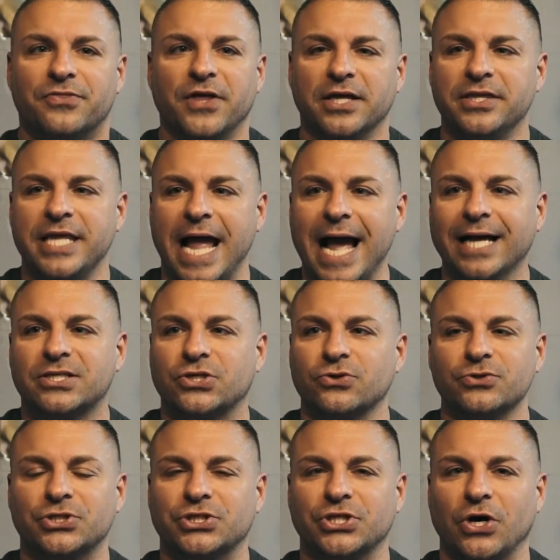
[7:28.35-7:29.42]
the
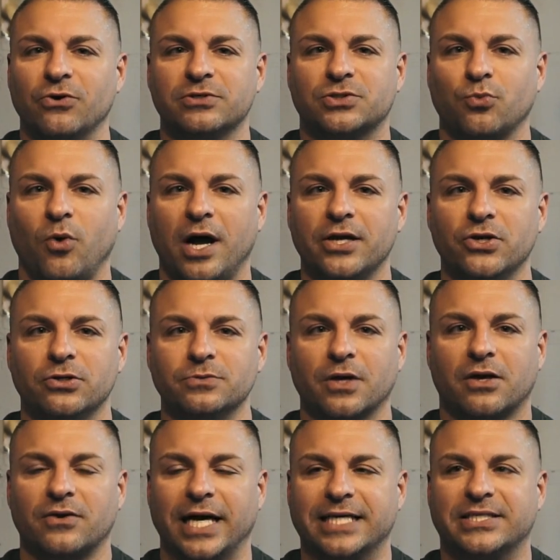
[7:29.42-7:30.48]
natural shows want you to
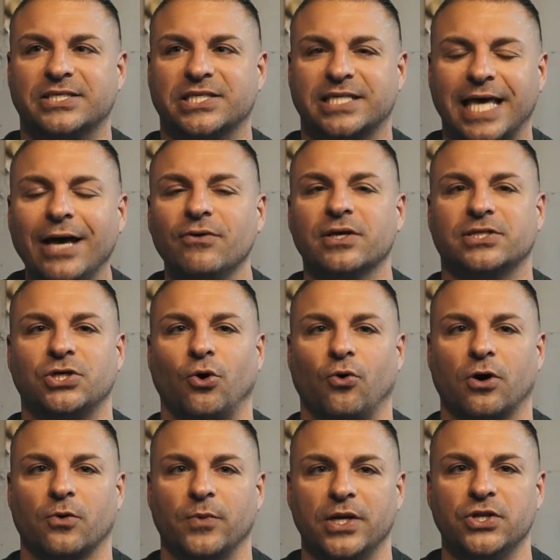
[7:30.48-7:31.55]
look like
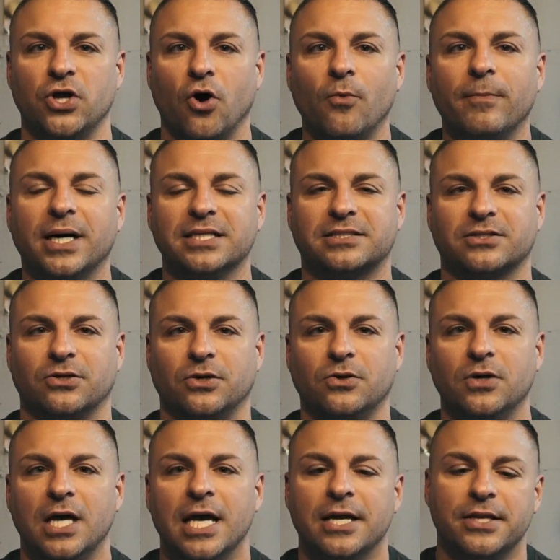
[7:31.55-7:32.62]
Skeletor with no
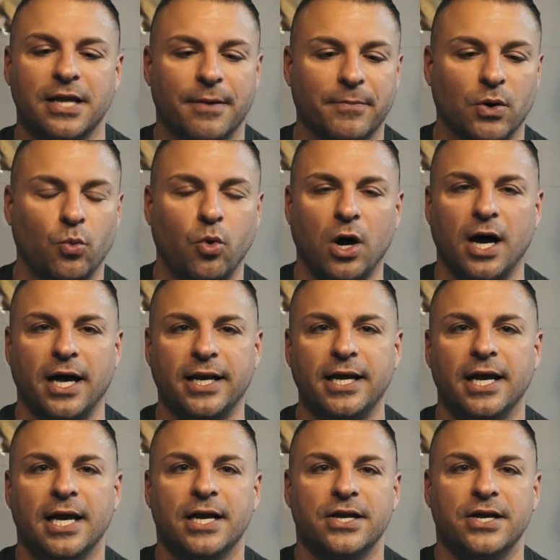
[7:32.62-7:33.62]
muscle, number 1.